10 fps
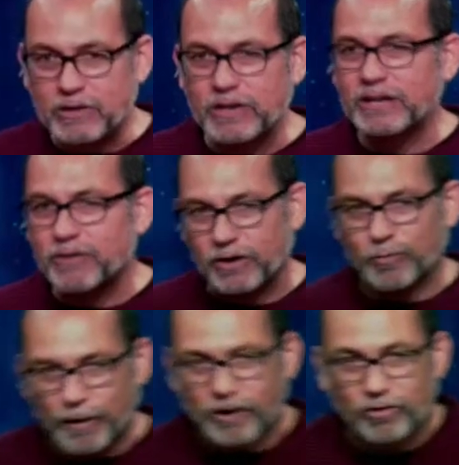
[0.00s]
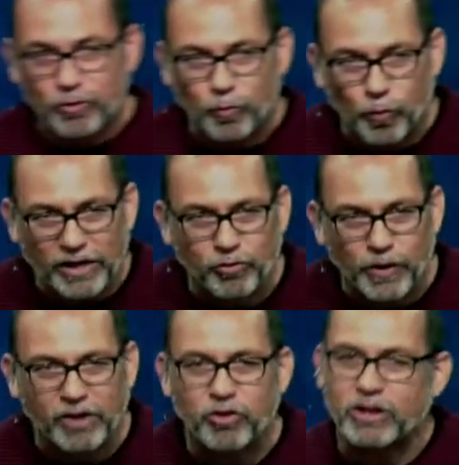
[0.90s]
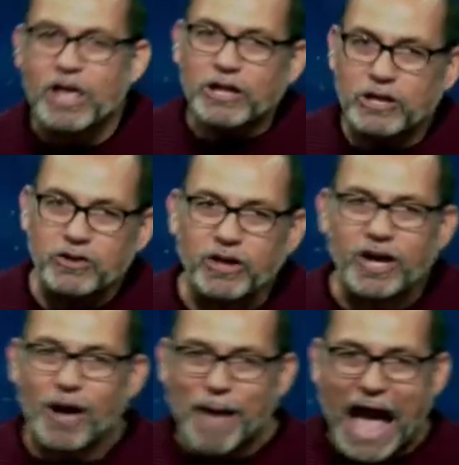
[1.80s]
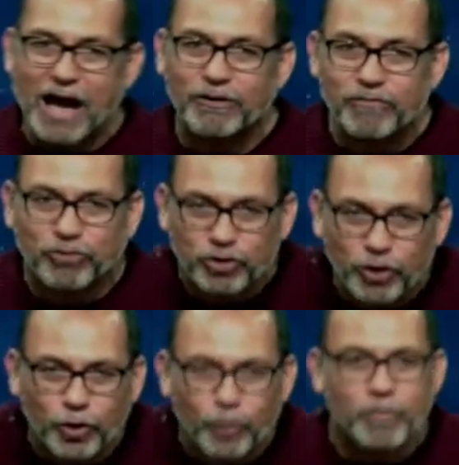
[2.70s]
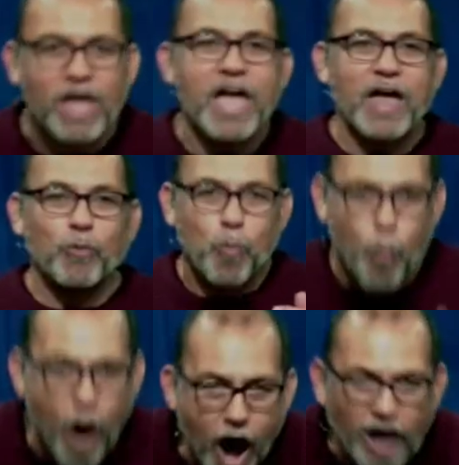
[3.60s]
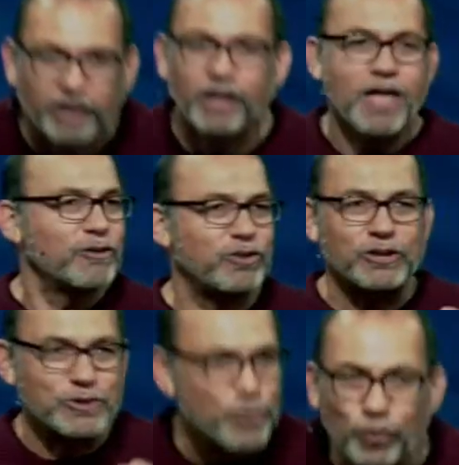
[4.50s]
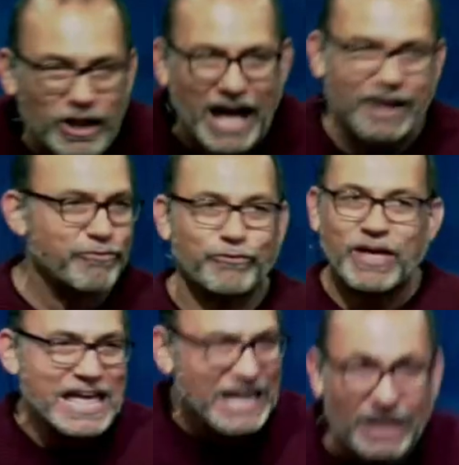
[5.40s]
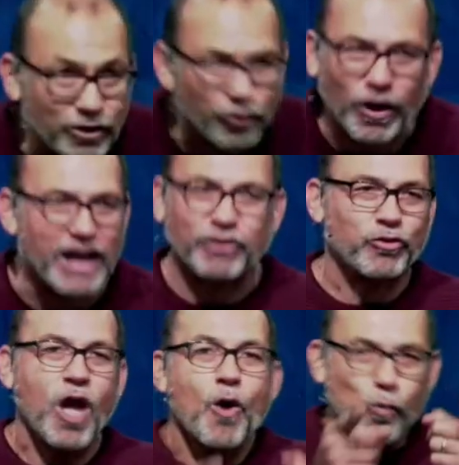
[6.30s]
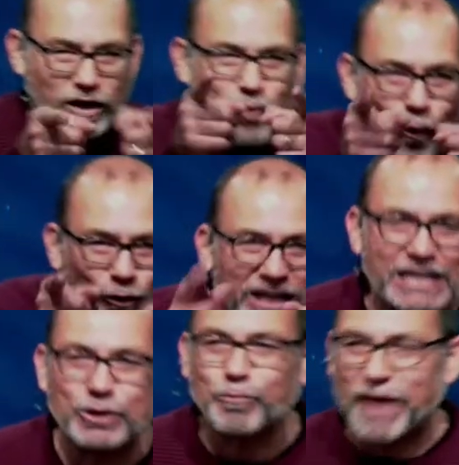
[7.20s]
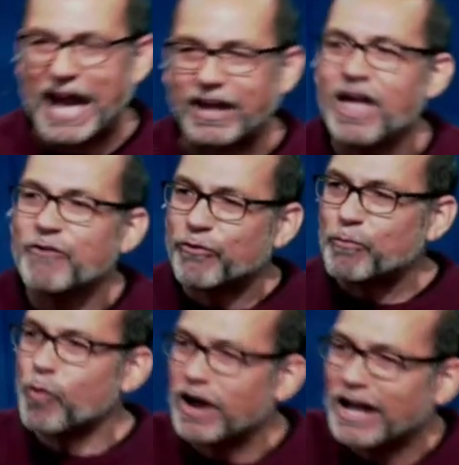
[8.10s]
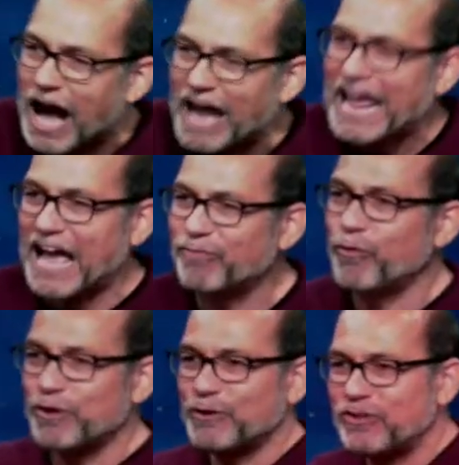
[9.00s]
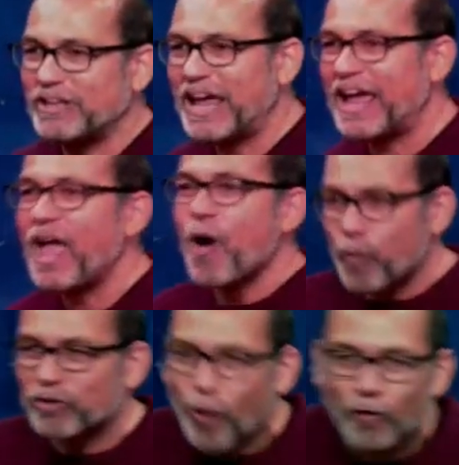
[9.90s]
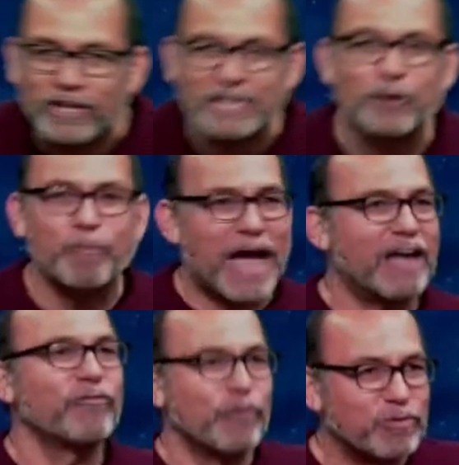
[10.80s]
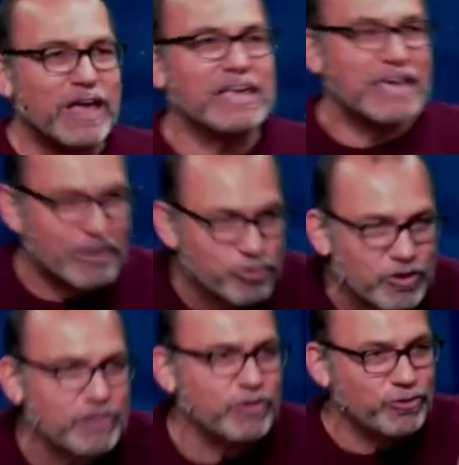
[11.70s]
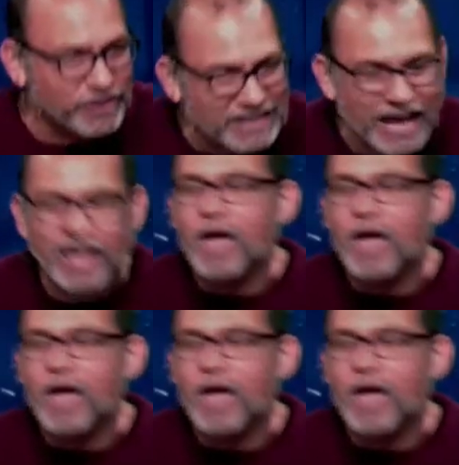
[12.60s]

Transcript: you need to experience the resurrection. You need to come out of the tomb and walk to new life in Christ. What's holding you back from what God has for you today? What's holding you back from saying yes, Jesus, today?